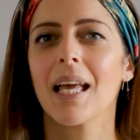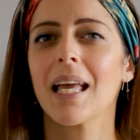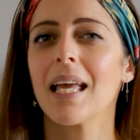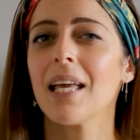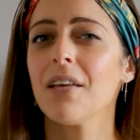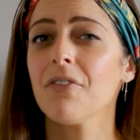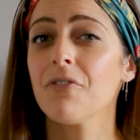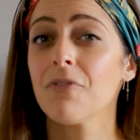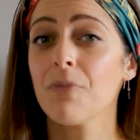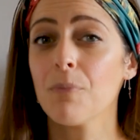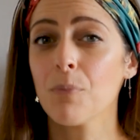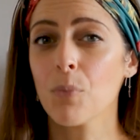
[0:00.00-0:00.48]

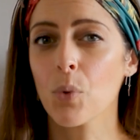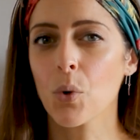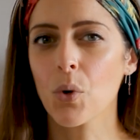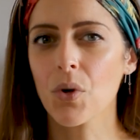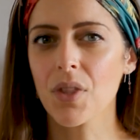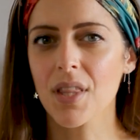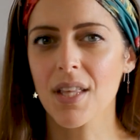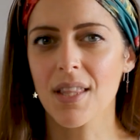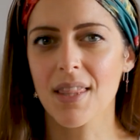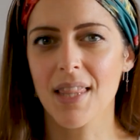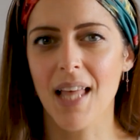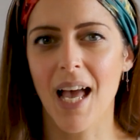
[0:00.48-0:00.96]
If more
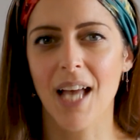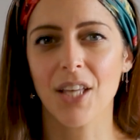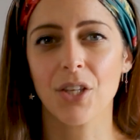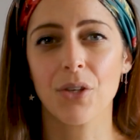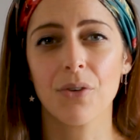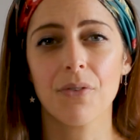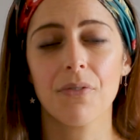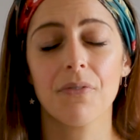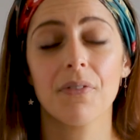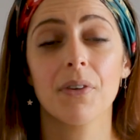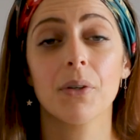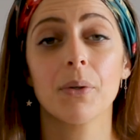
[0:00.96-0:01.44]
than that
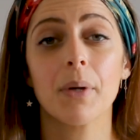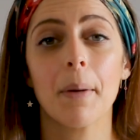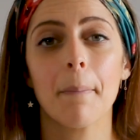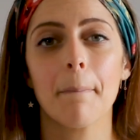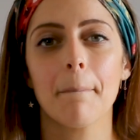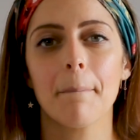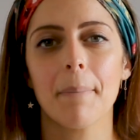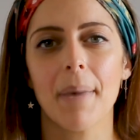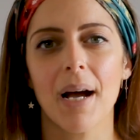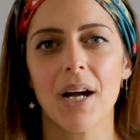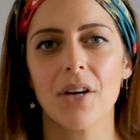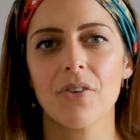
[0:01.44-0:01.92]
you feel
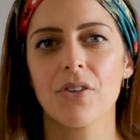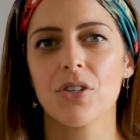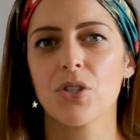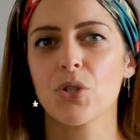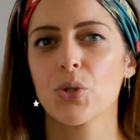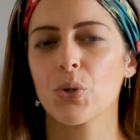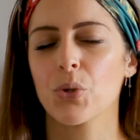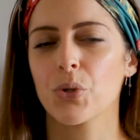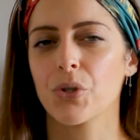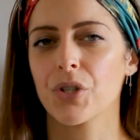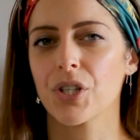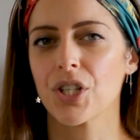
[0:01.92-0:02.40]

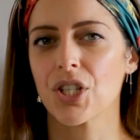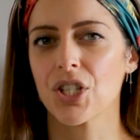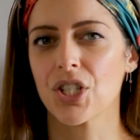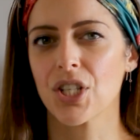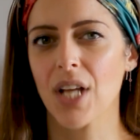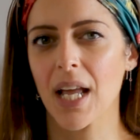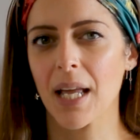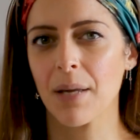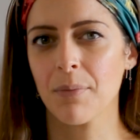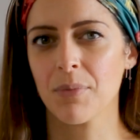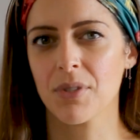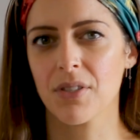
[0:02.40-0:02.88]
embarrassed or
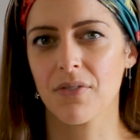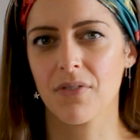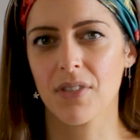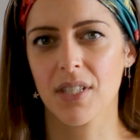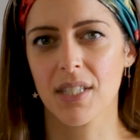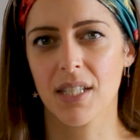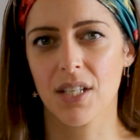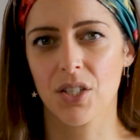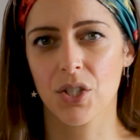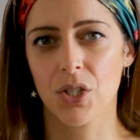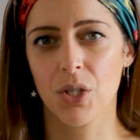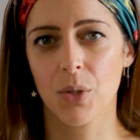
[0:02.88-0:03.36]
ashamed of a
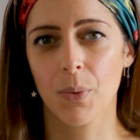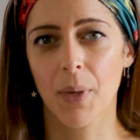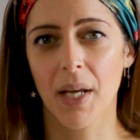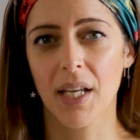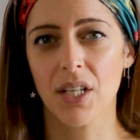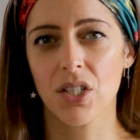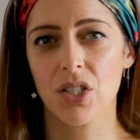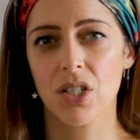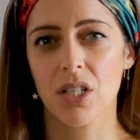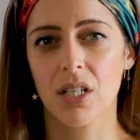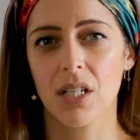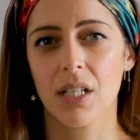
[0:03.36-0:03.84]

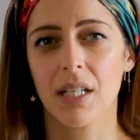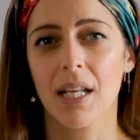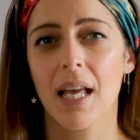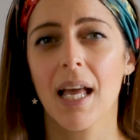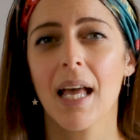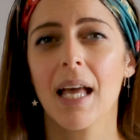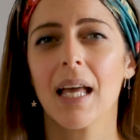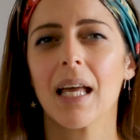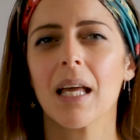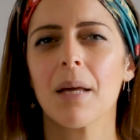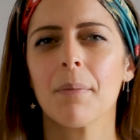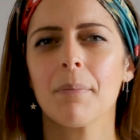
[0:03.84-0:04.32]
situation,
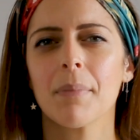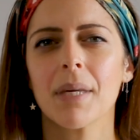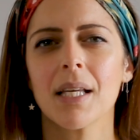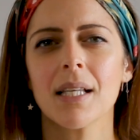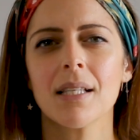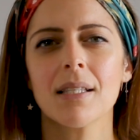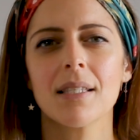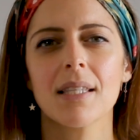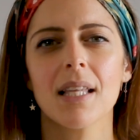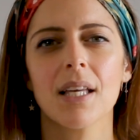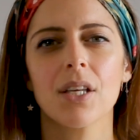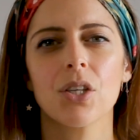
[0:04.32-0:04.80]
it
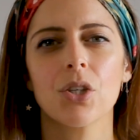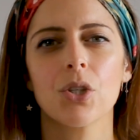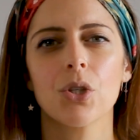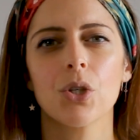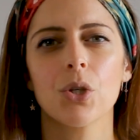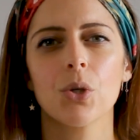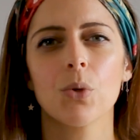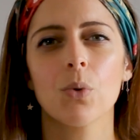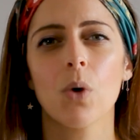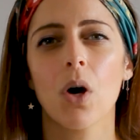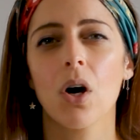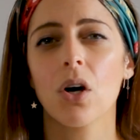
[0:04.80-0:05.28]
means that
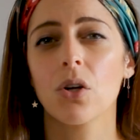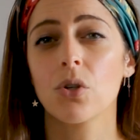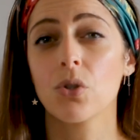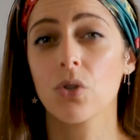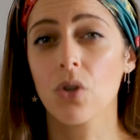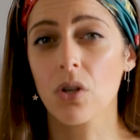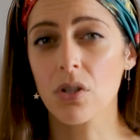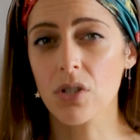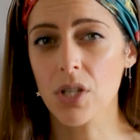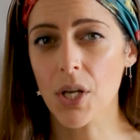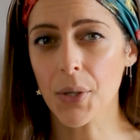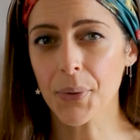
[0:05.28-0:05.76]
you are
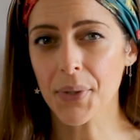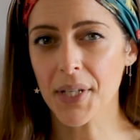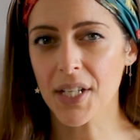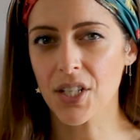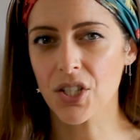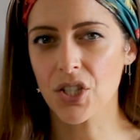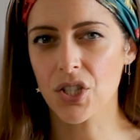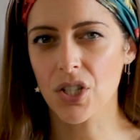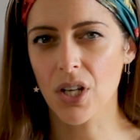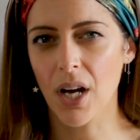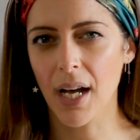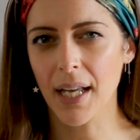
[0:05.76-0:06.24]
not only
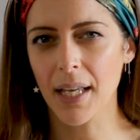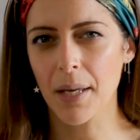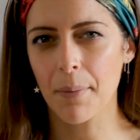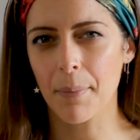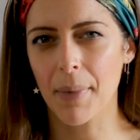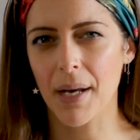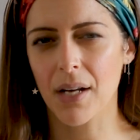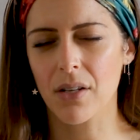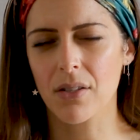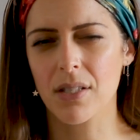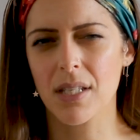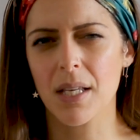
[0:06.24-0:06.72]
shy
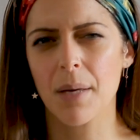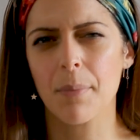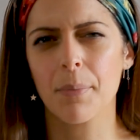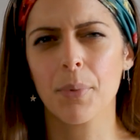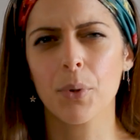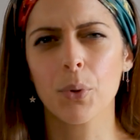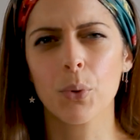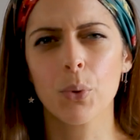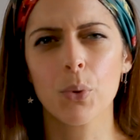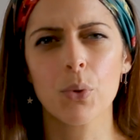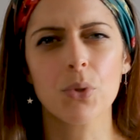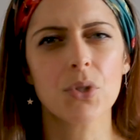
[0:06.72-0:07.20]
about it,
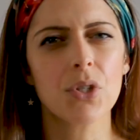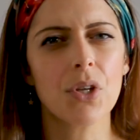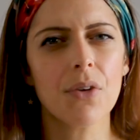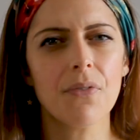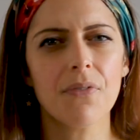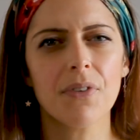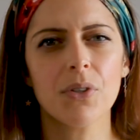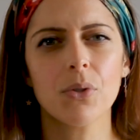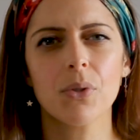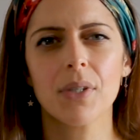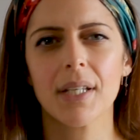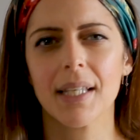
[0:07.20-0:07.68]
but also
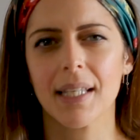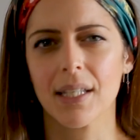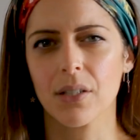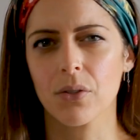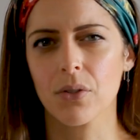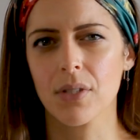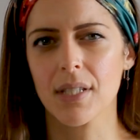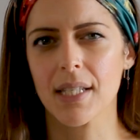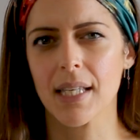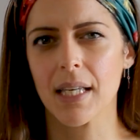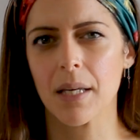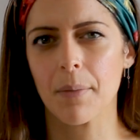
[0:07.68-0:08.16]
feel
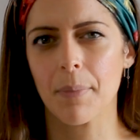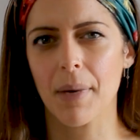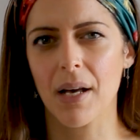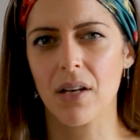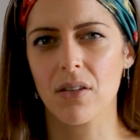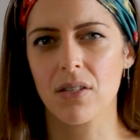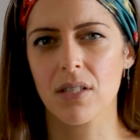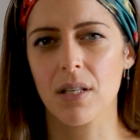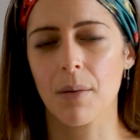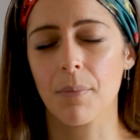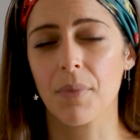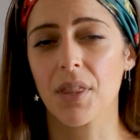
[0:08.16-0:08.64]
guilty
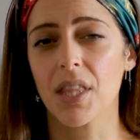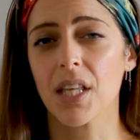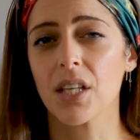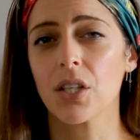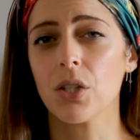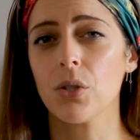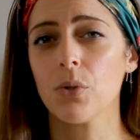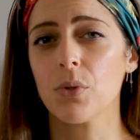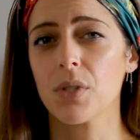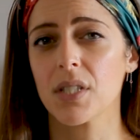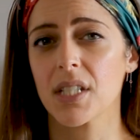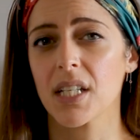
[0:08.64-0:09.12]
about something
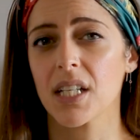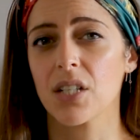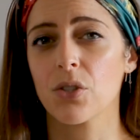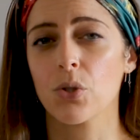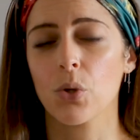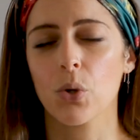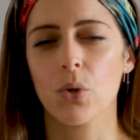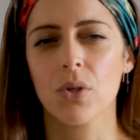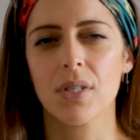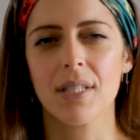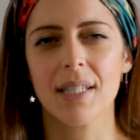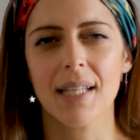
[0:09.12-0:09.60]
you did
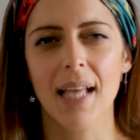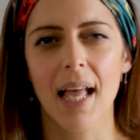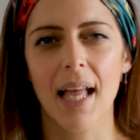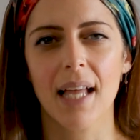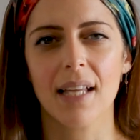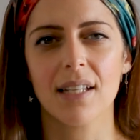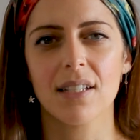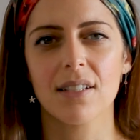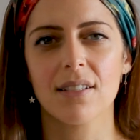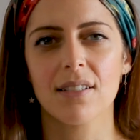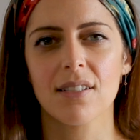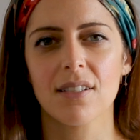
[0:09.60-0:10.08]
or
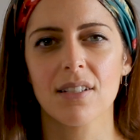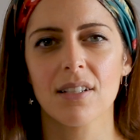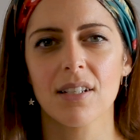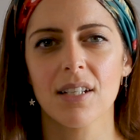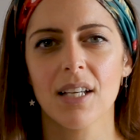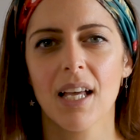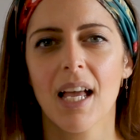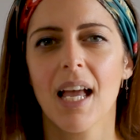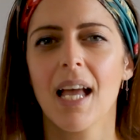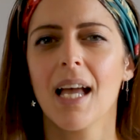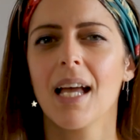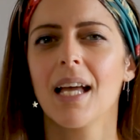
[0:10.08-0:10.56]
said.
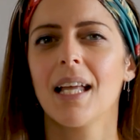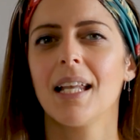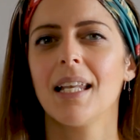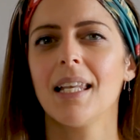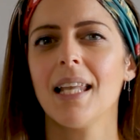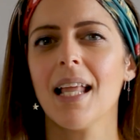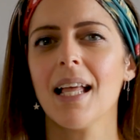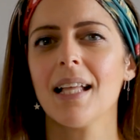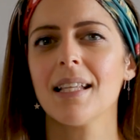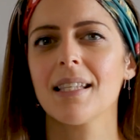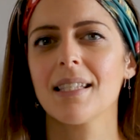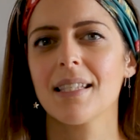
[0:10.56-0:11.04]

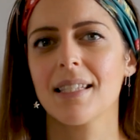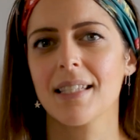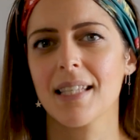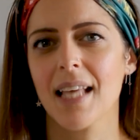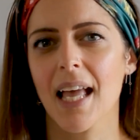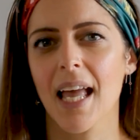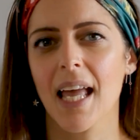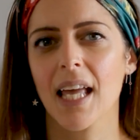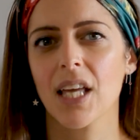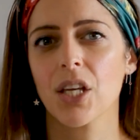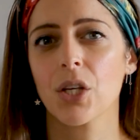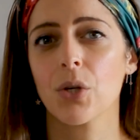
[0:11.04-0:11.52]
Let's
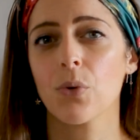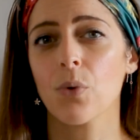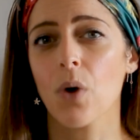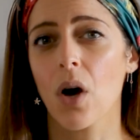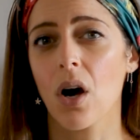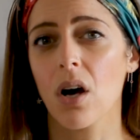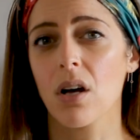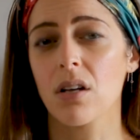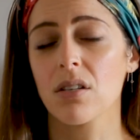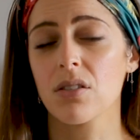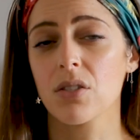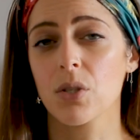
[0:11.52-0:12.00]
say you
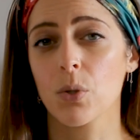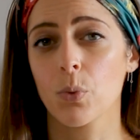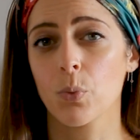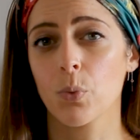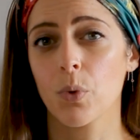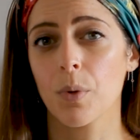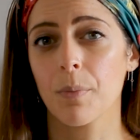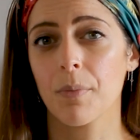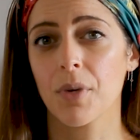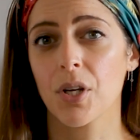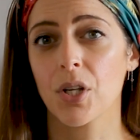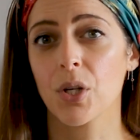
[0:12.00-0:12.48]
asked a
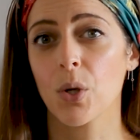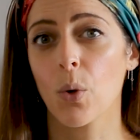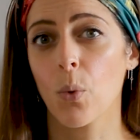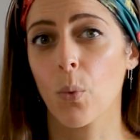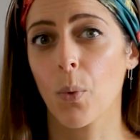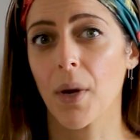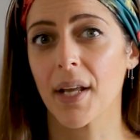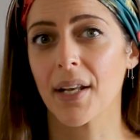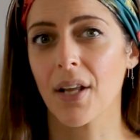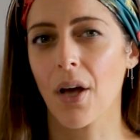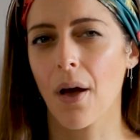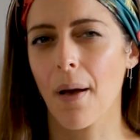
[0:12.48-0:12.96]
woman
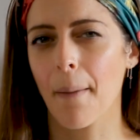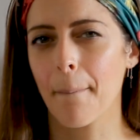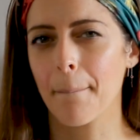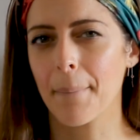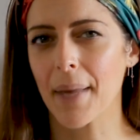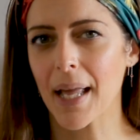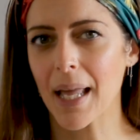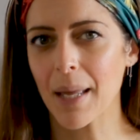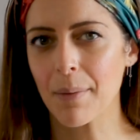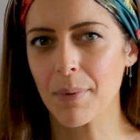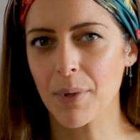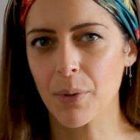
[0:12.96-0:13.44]
when her
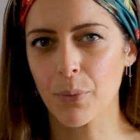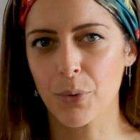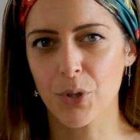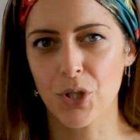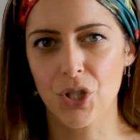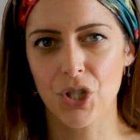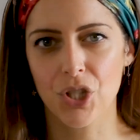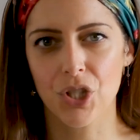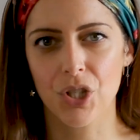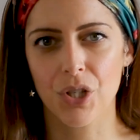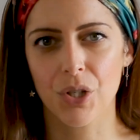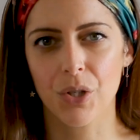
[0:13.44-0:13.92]
baby
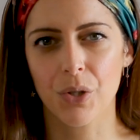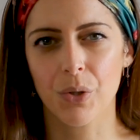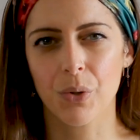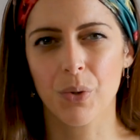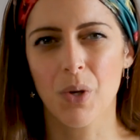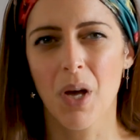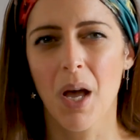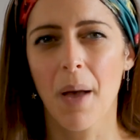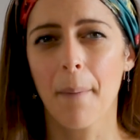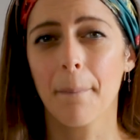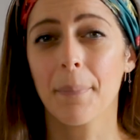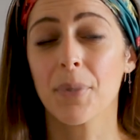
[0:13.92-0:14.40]
was due,
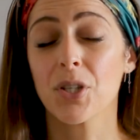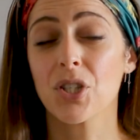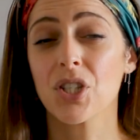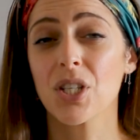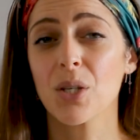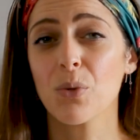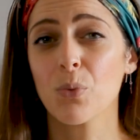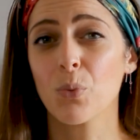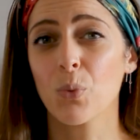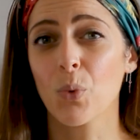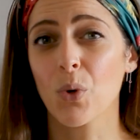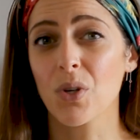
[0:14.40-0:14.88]
but
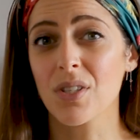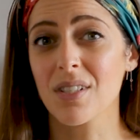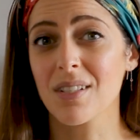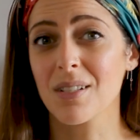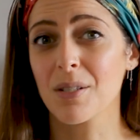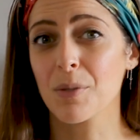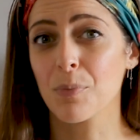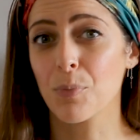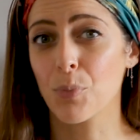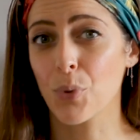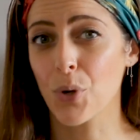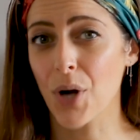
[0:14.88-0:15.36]
she wasn't